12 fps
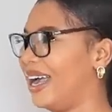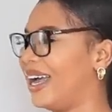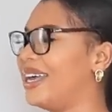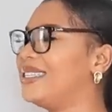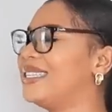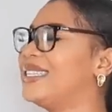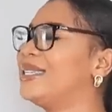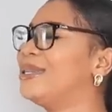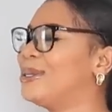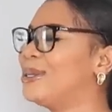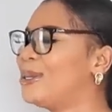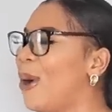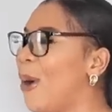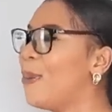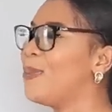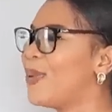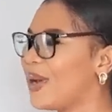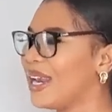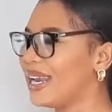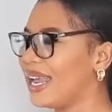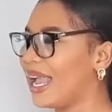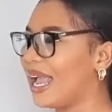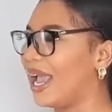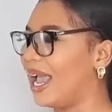this is so
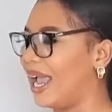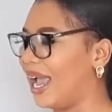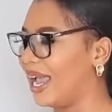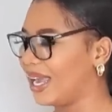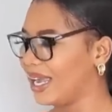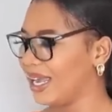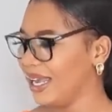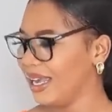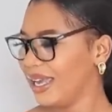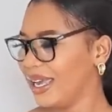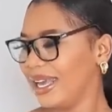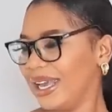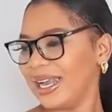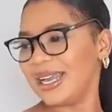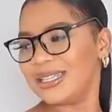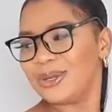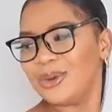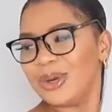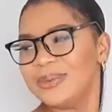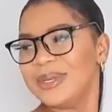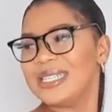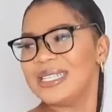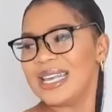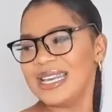pretty. Hey? Guys, go and
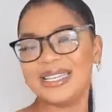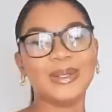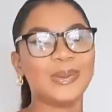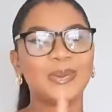say,